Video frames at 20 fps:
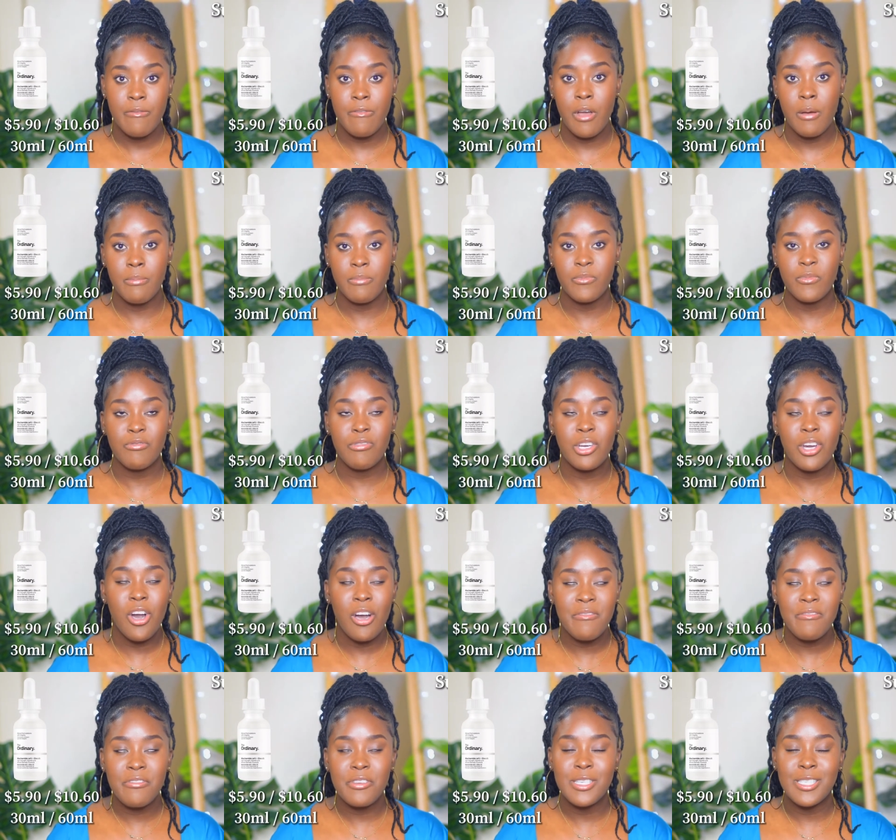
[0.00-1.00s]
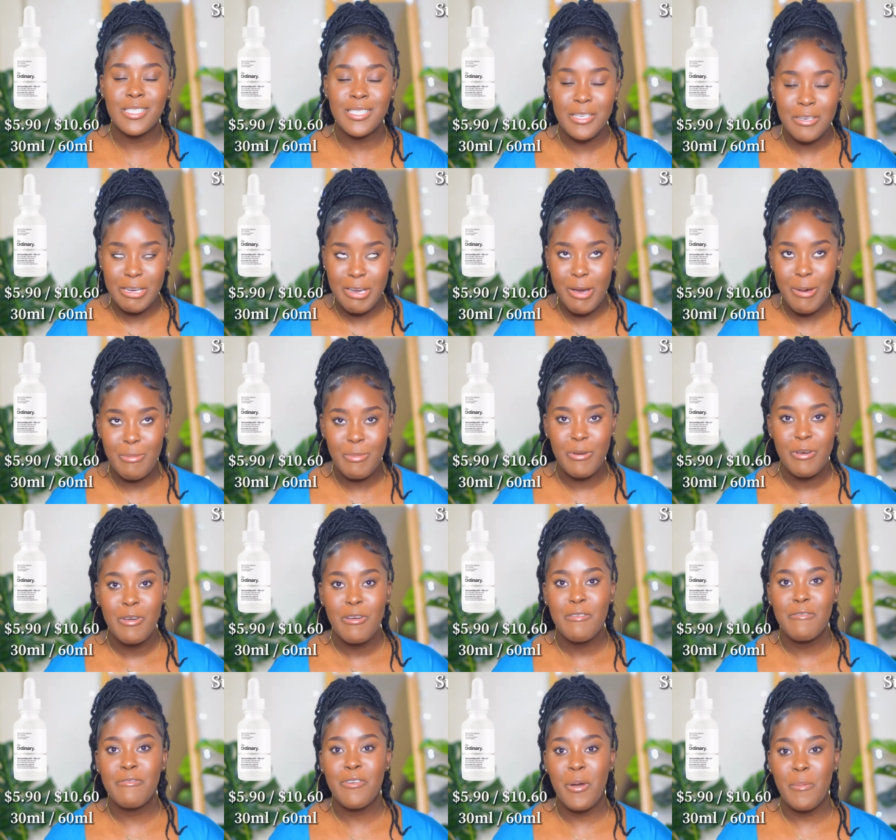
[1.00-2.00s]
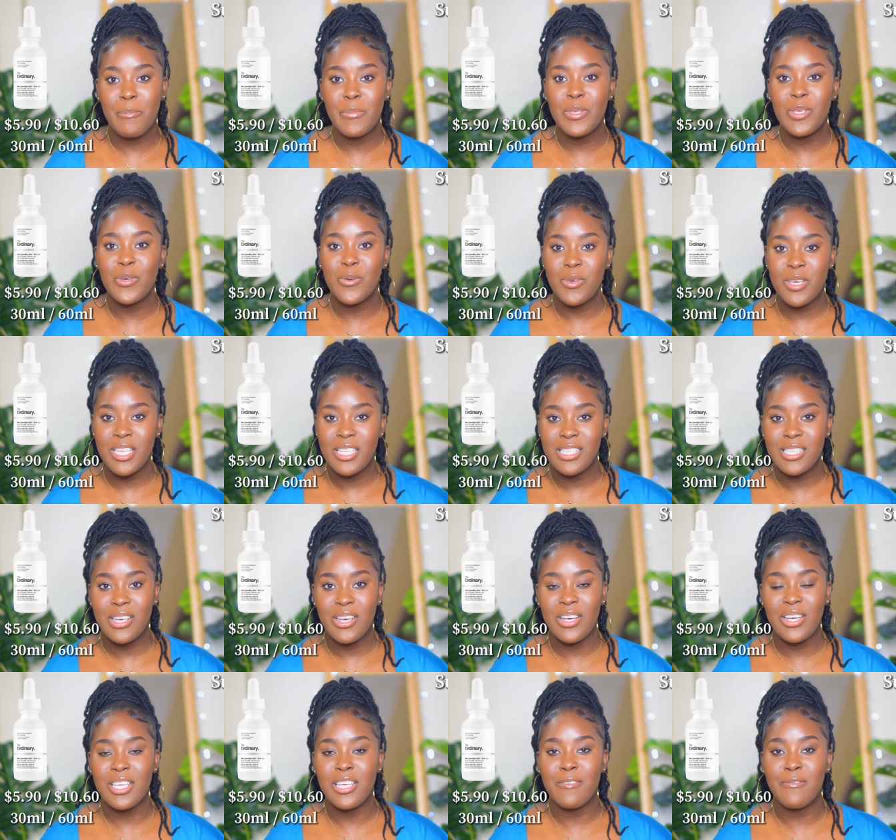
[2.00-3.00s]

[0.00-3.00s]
from recovery serum from Purito